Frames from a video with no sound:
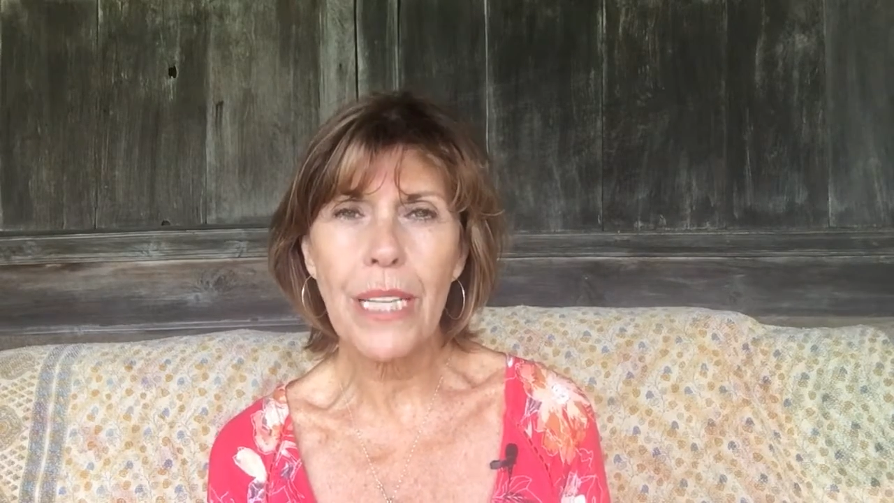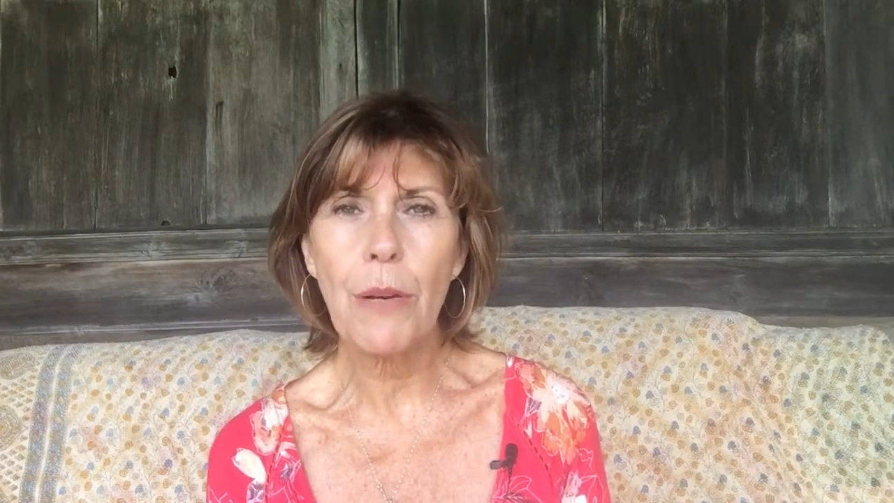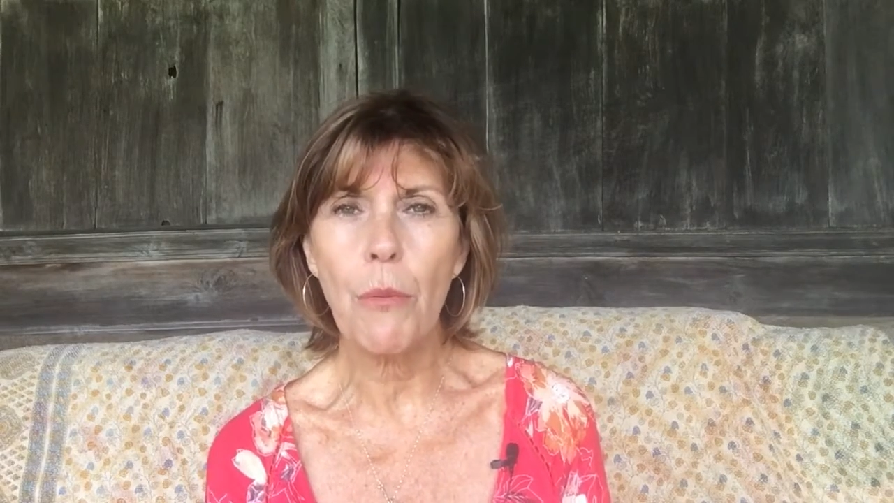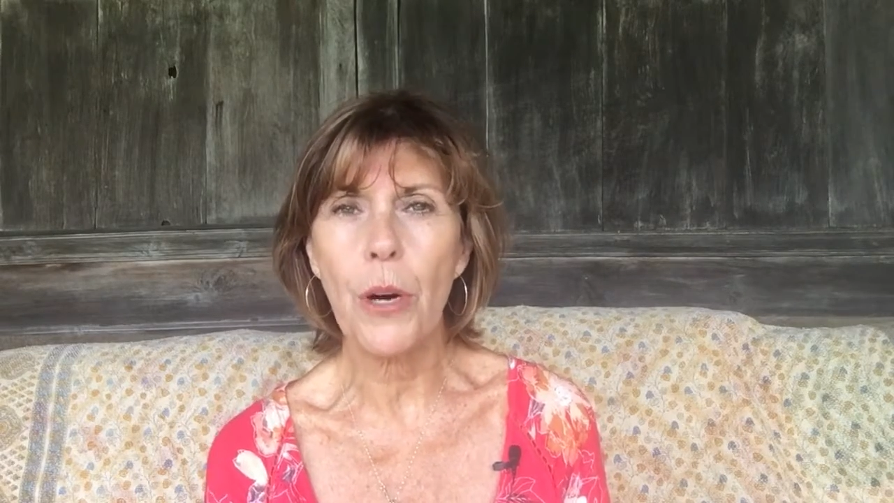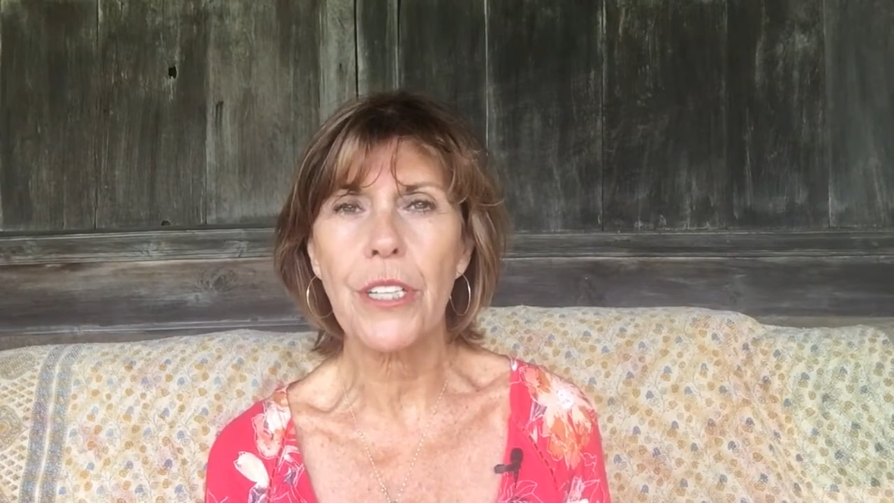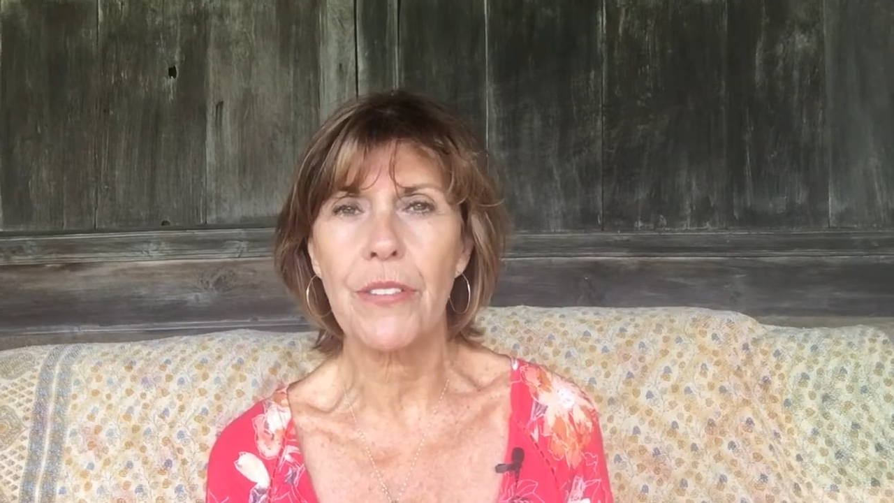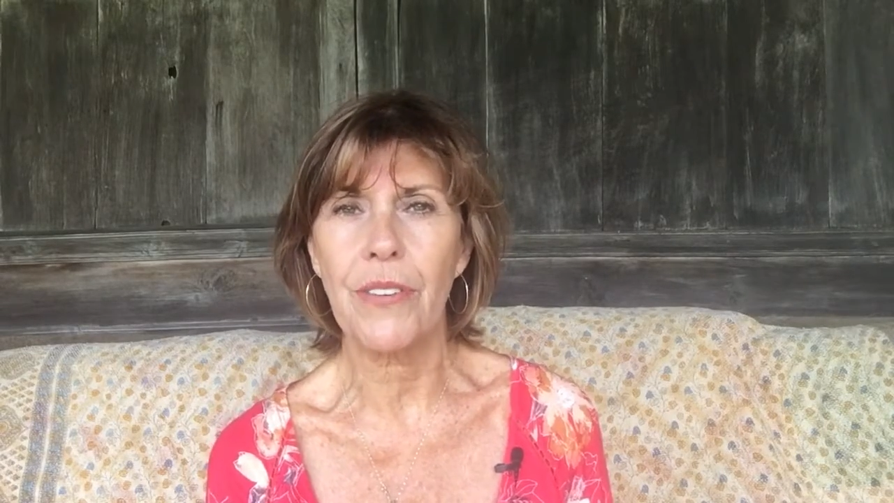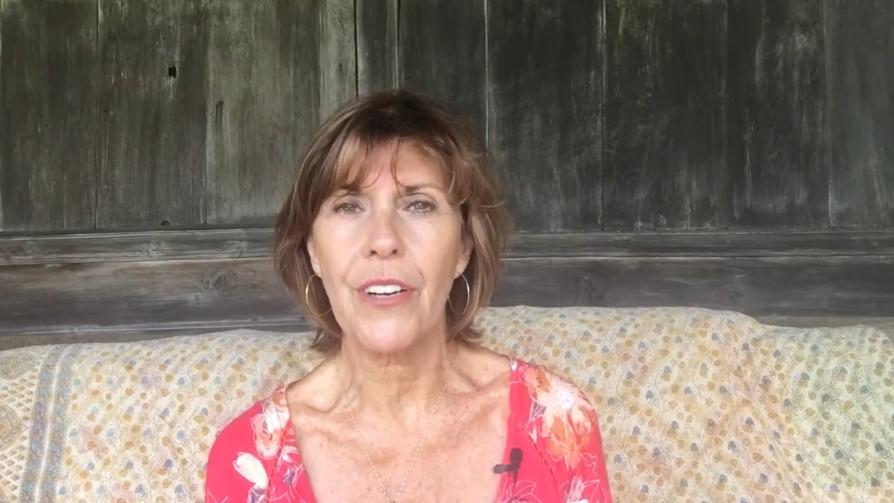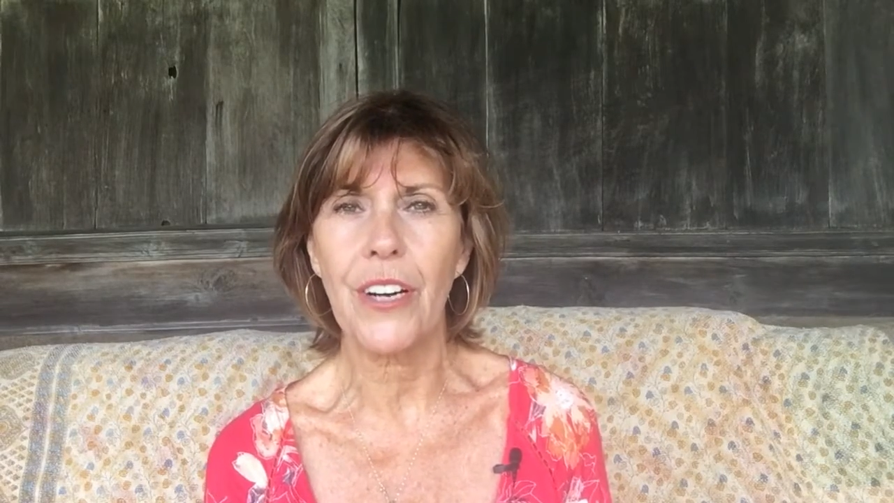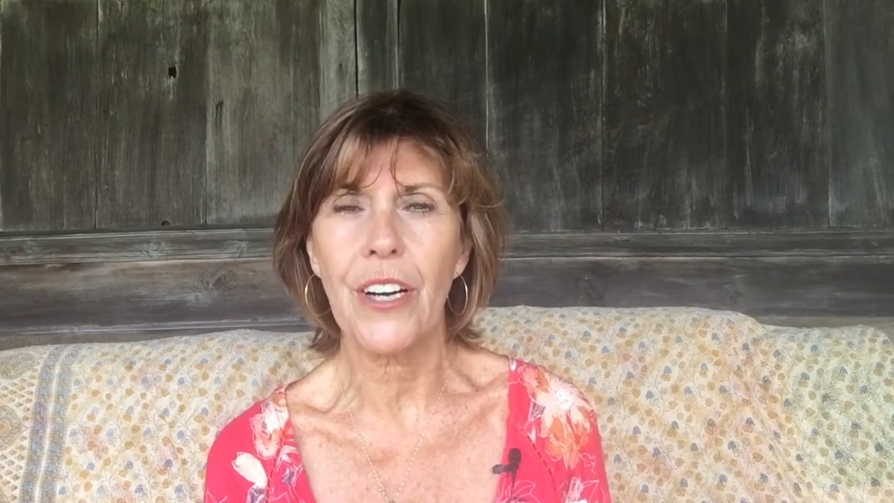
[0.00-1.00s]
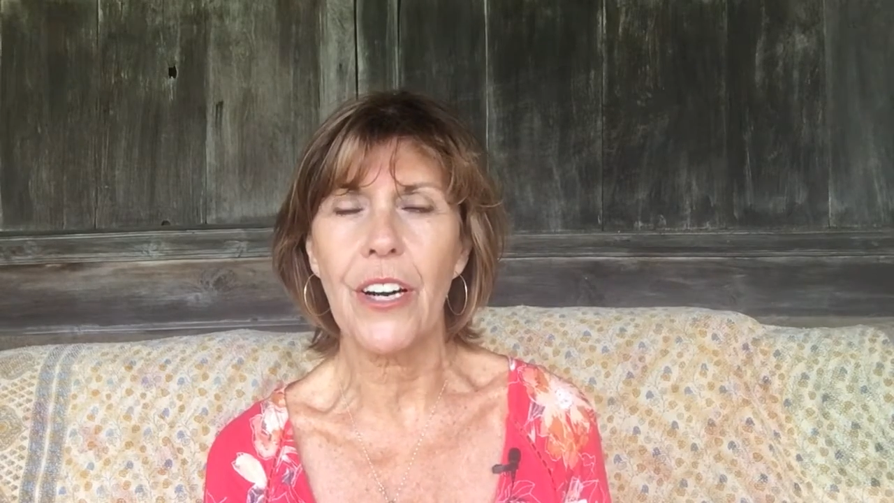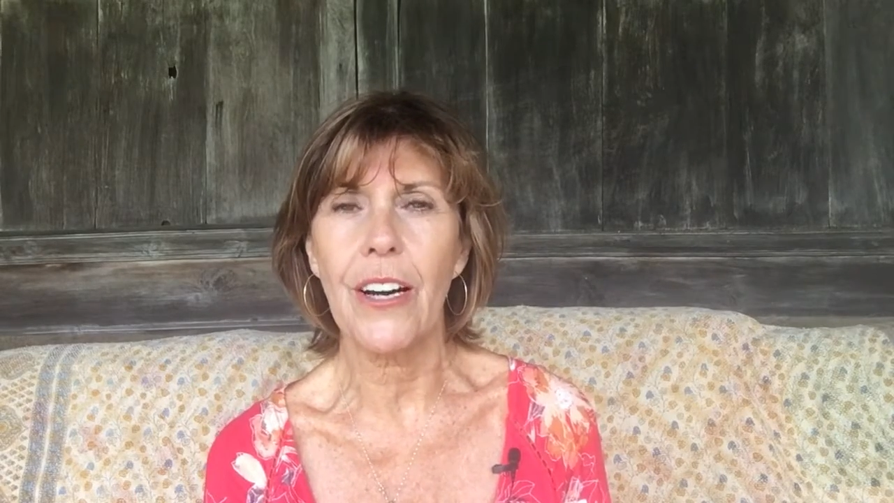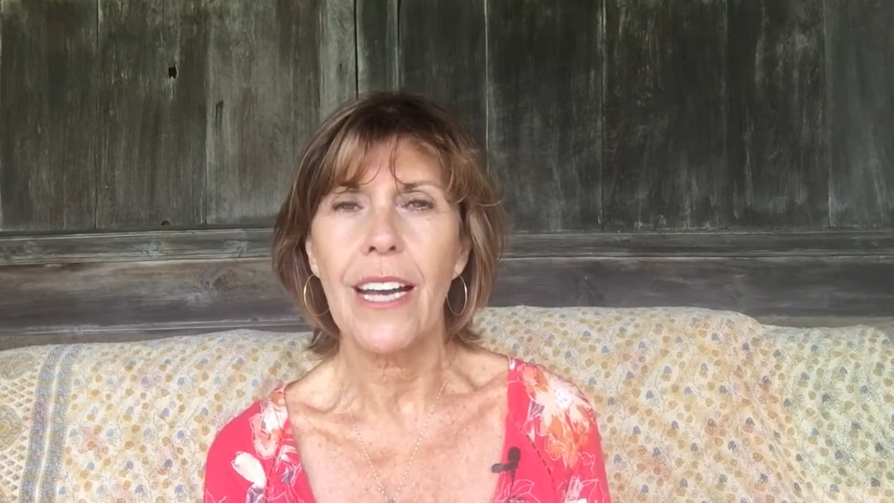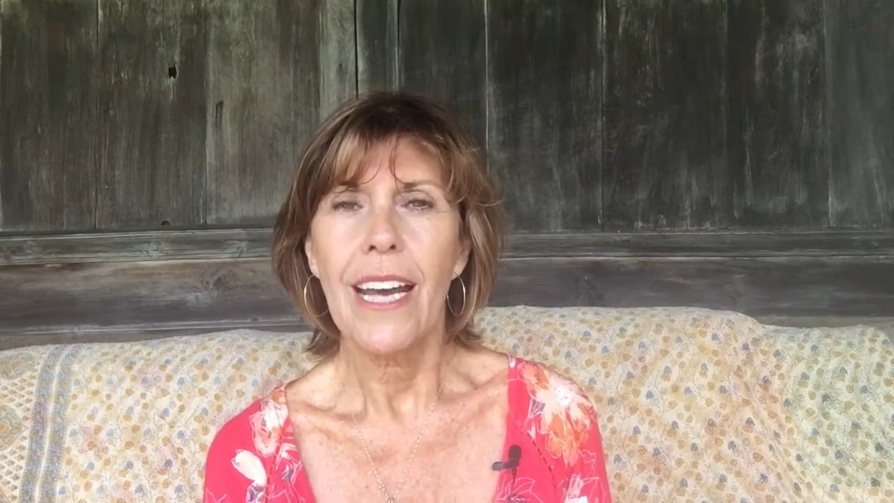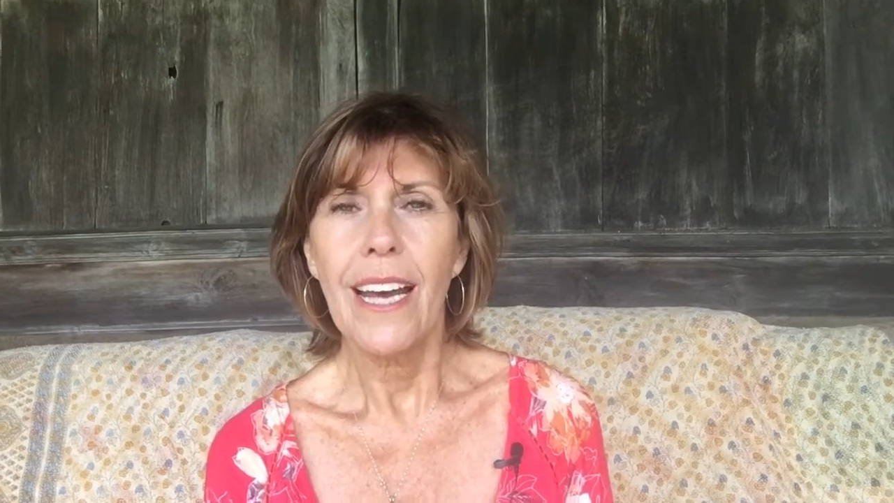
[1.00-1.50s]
really worked for her.